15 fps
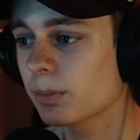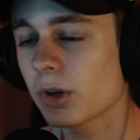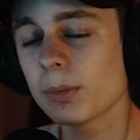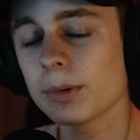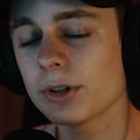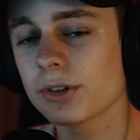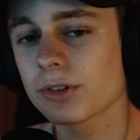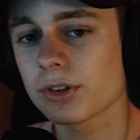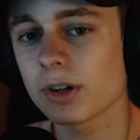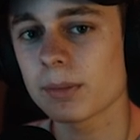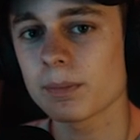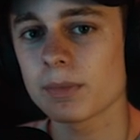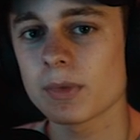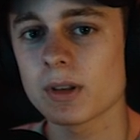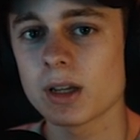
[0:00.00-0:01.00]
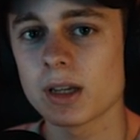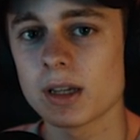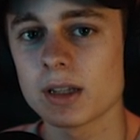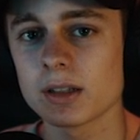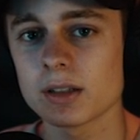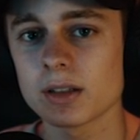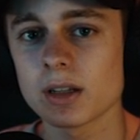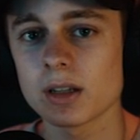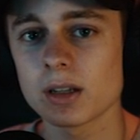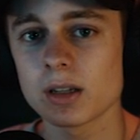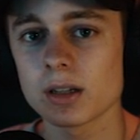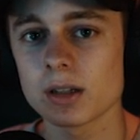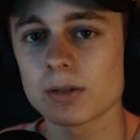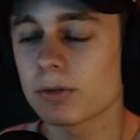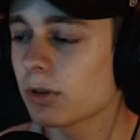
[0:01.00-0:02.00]
open yours up and
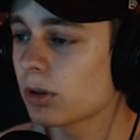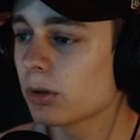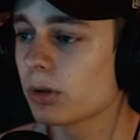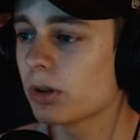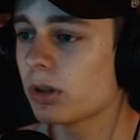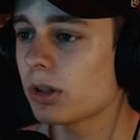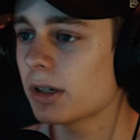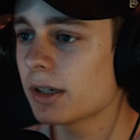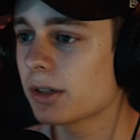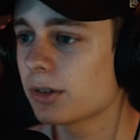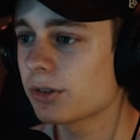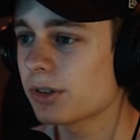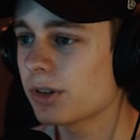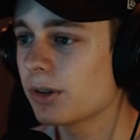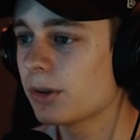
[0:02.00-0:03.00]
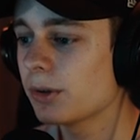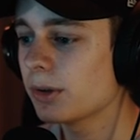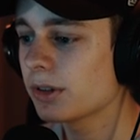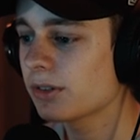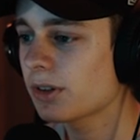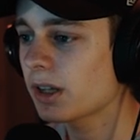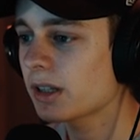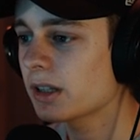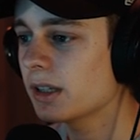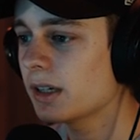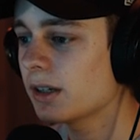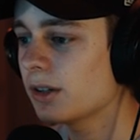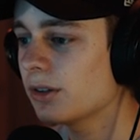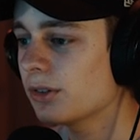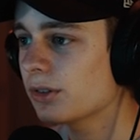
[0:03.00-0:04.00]
uh, follow along, and I'll show you exactly
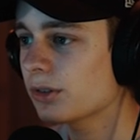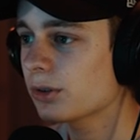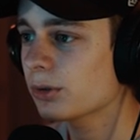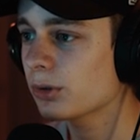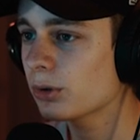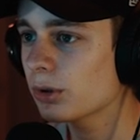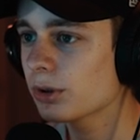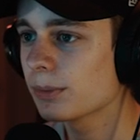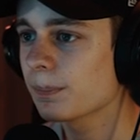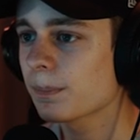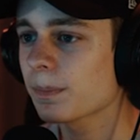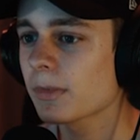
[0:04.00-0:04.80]
how to use it to record.